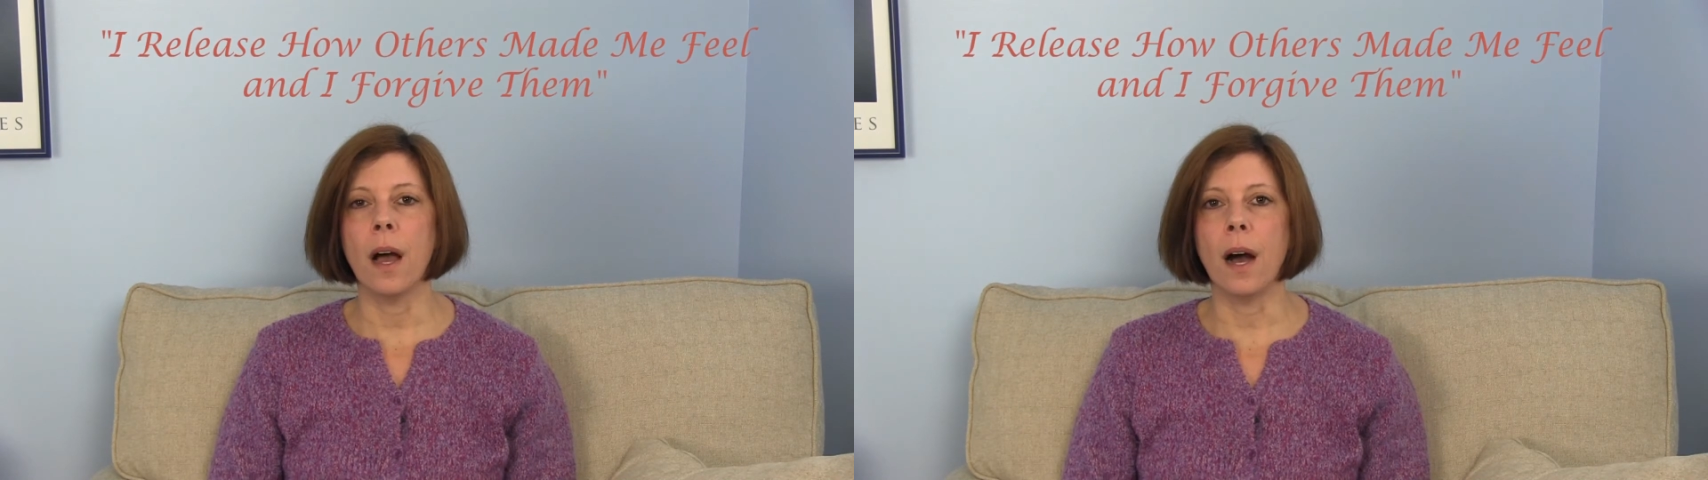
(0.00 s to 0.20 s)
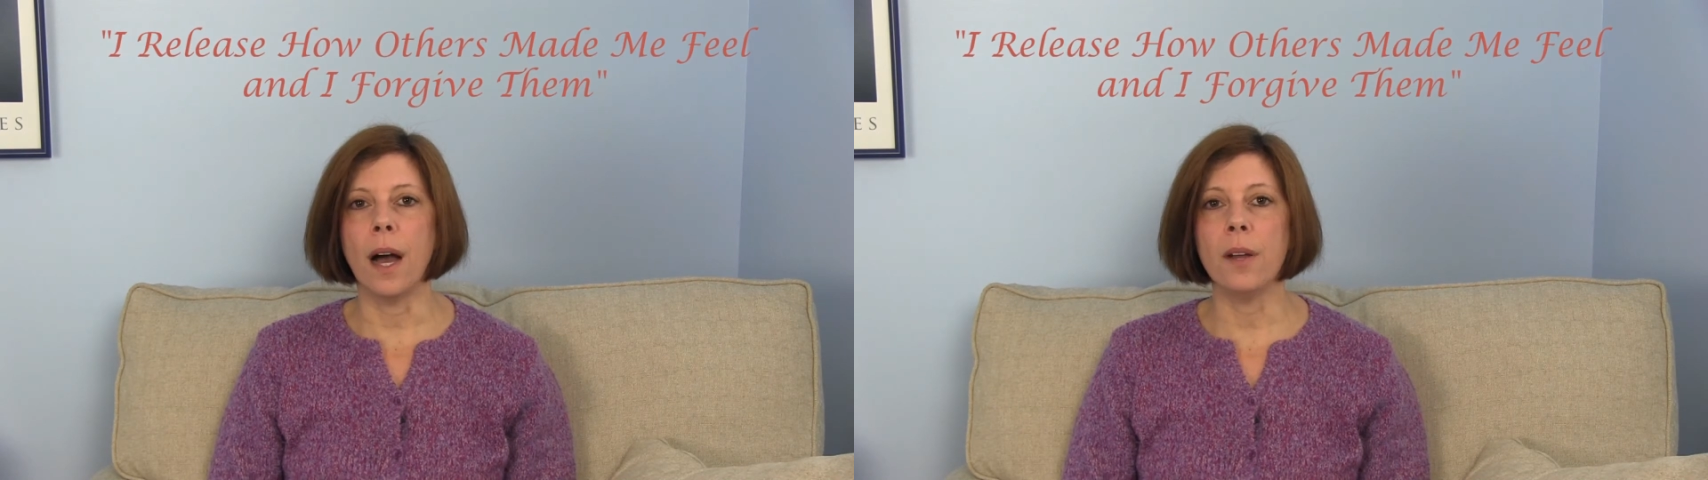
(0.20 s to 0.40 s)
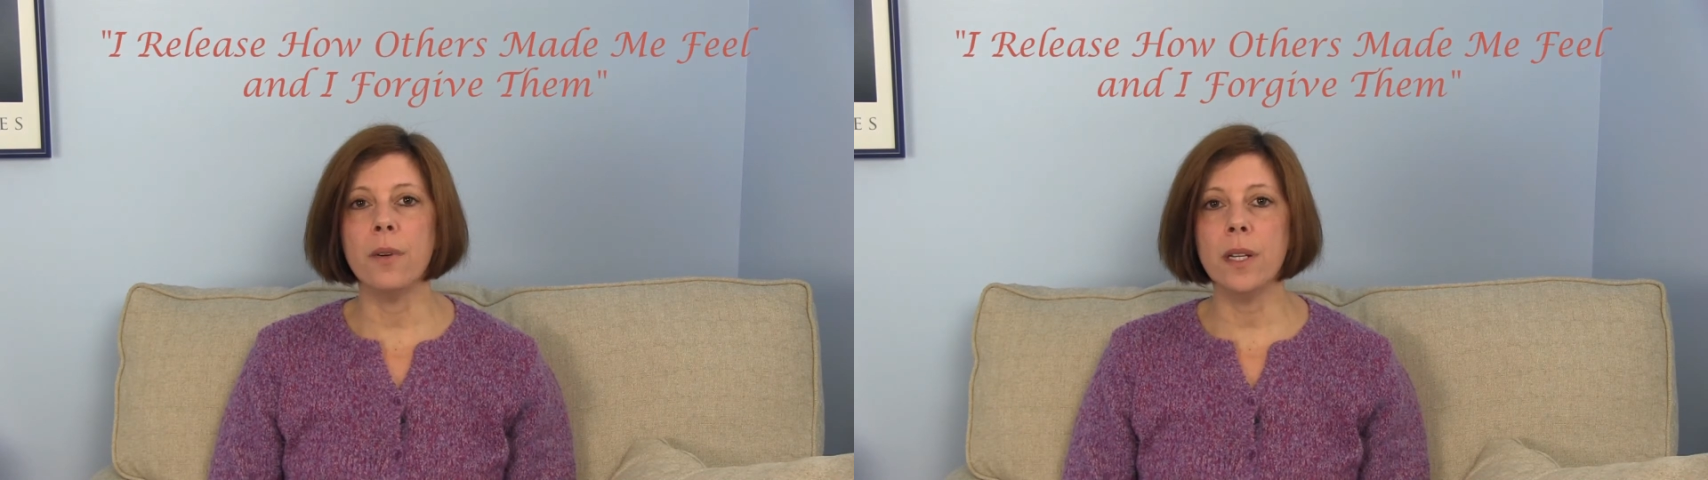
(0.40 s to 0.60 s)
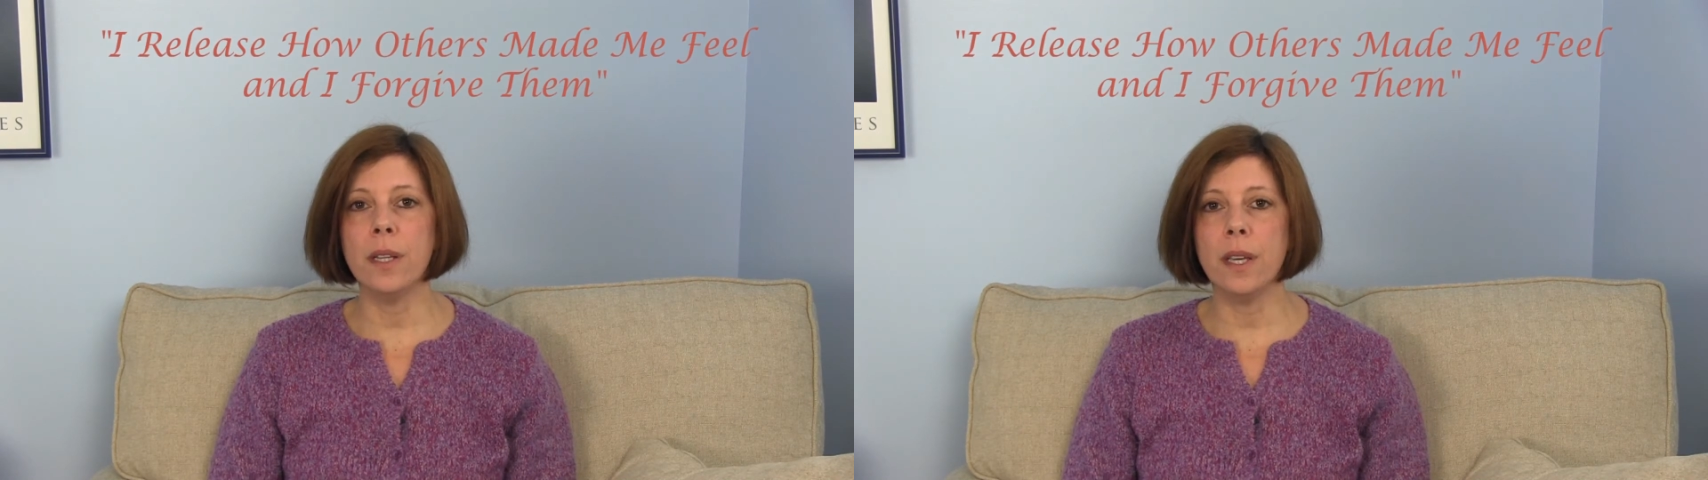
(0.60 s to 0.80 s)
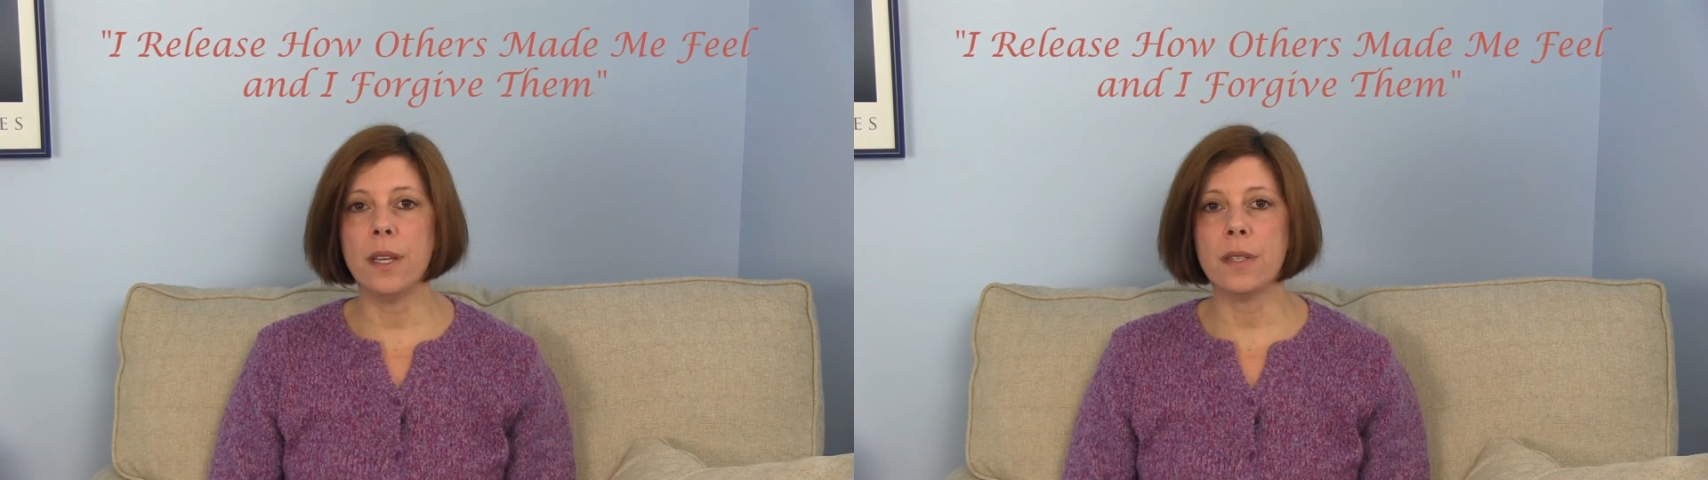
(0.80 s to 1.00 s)
I
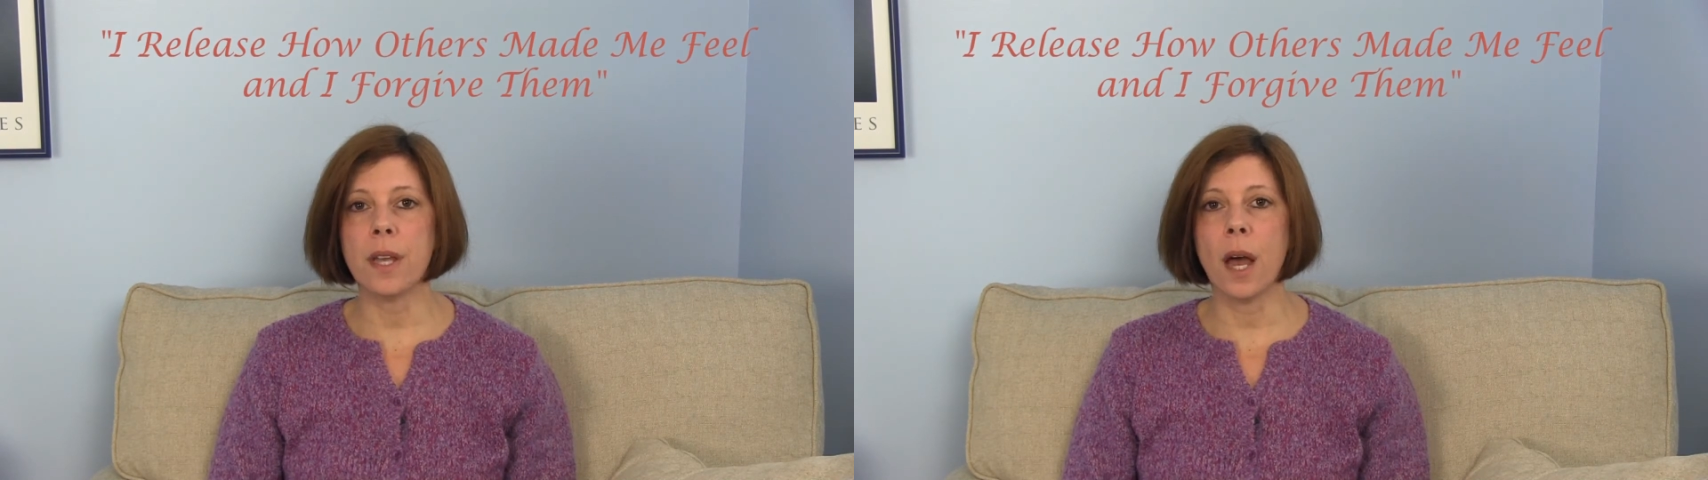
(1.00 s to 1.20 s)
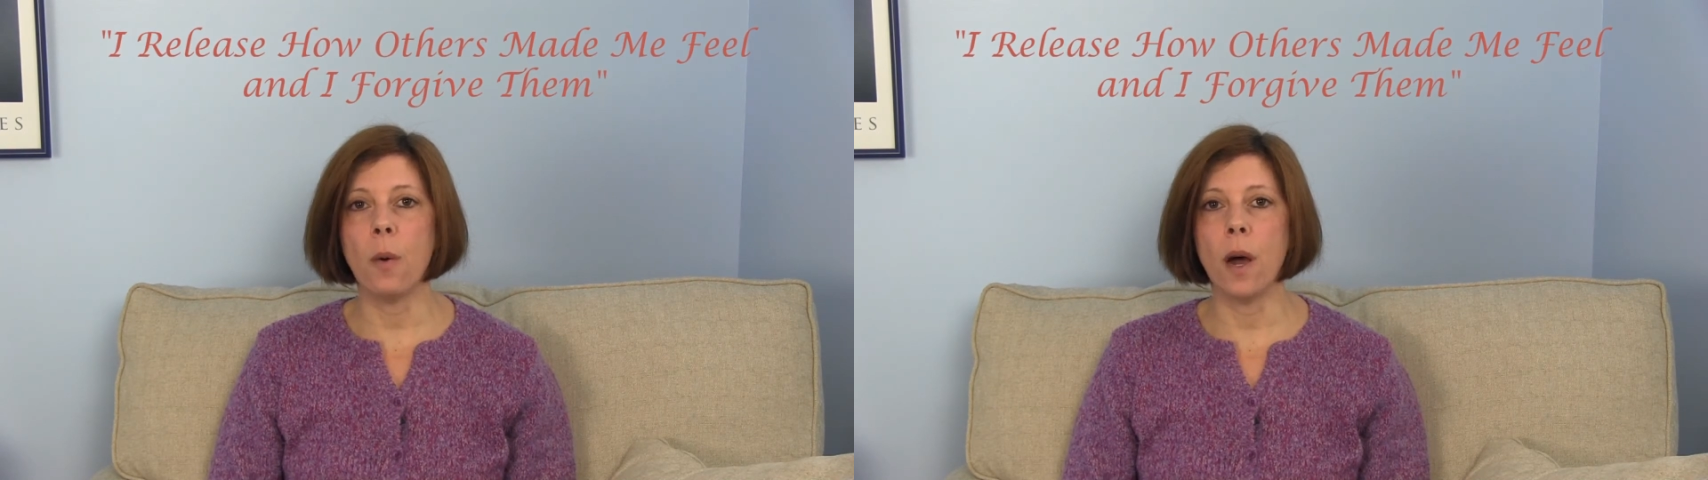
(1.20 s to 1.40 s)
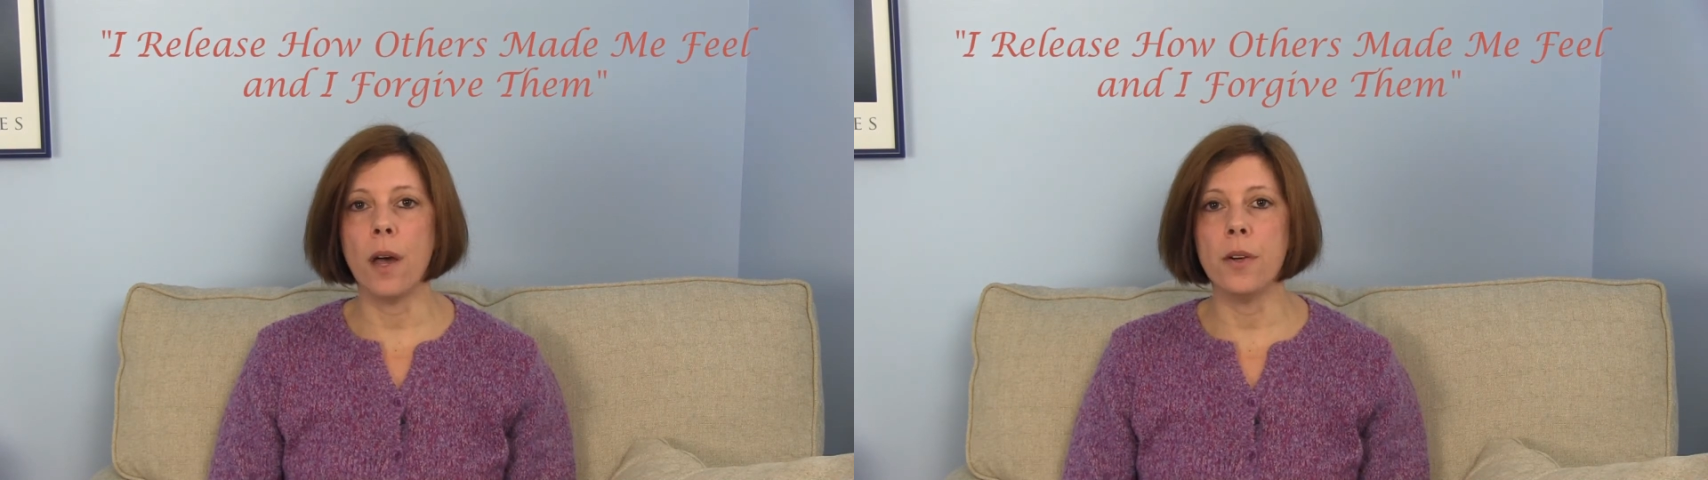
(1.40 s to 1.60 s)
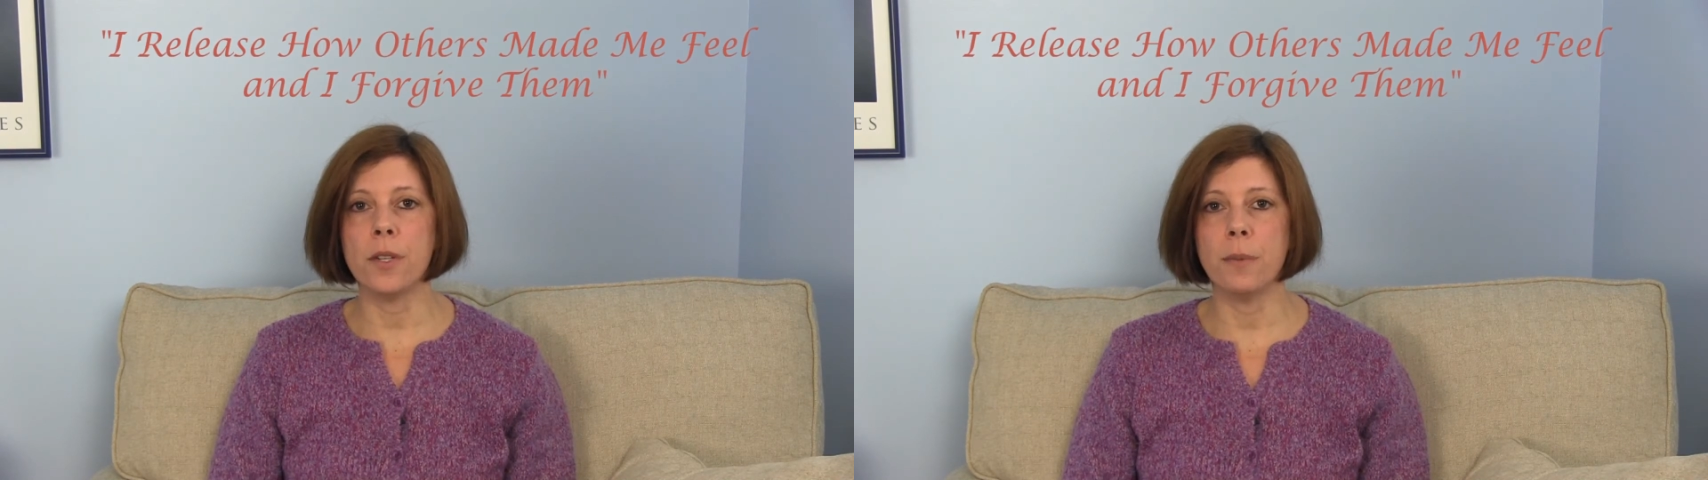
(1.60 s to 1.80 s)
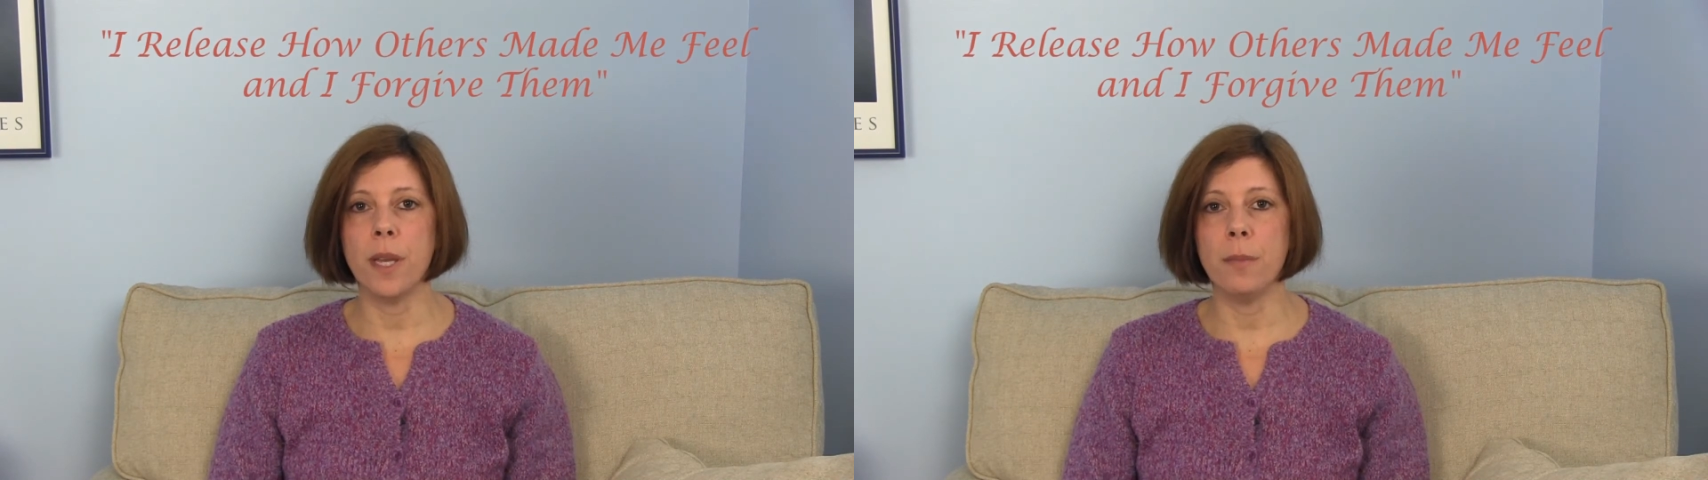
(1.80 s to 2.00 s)
release how
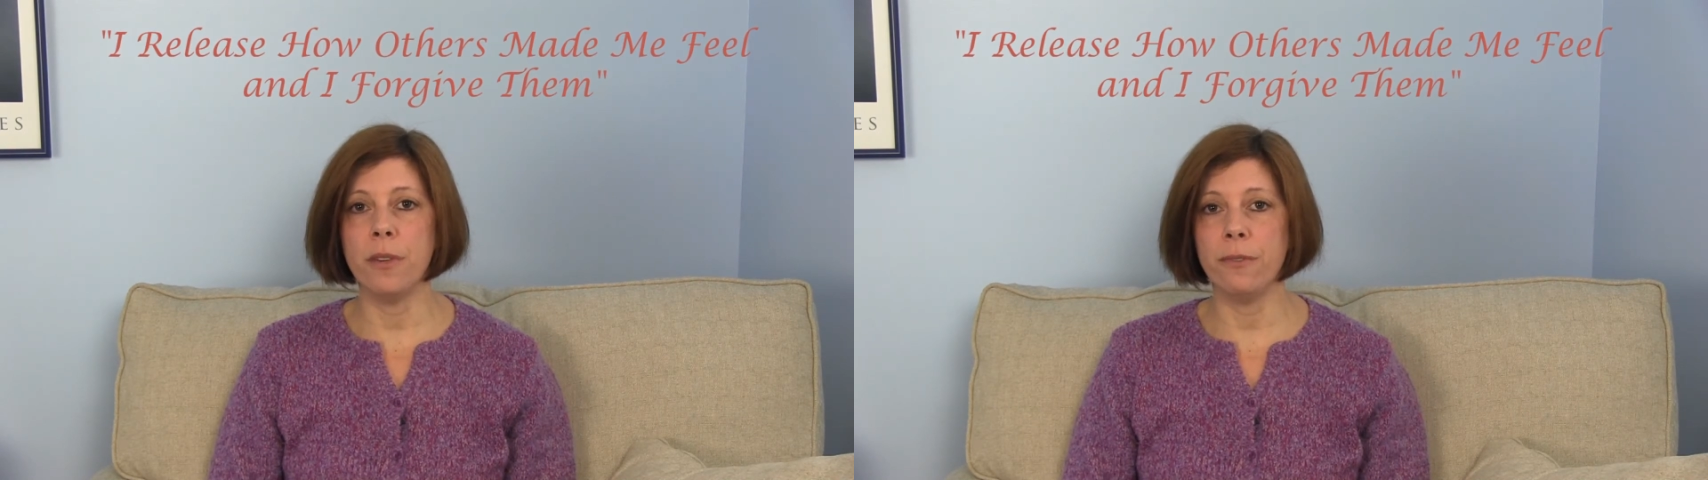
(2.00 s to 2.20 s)
others made me